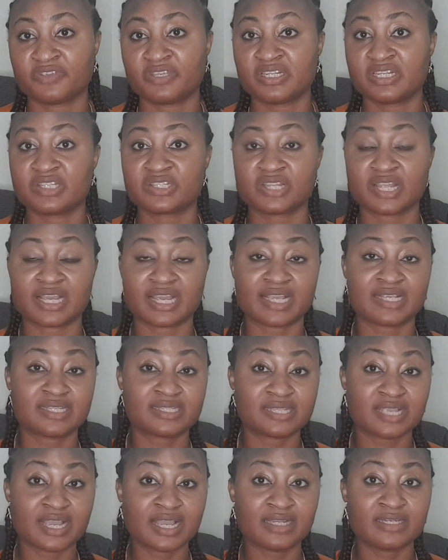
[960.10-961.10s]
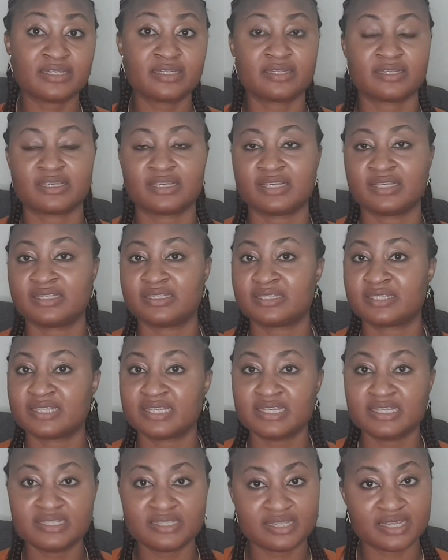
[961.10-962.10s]
English, like I said, is
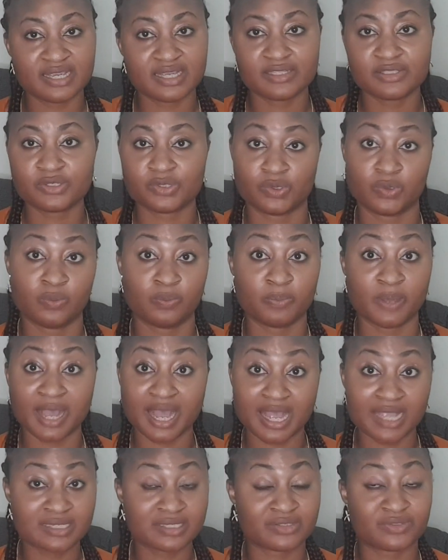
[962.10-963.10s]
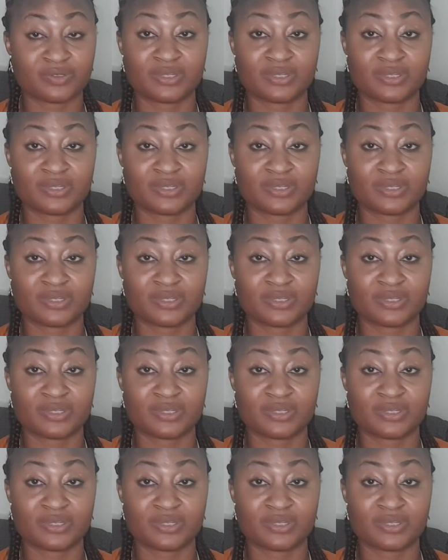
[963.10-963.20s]
easier to pass,